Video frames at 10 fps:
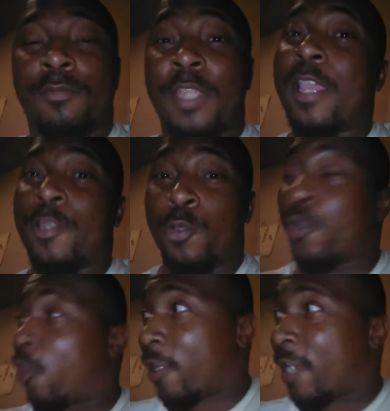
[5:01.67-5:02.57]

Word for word: Yeah, doing all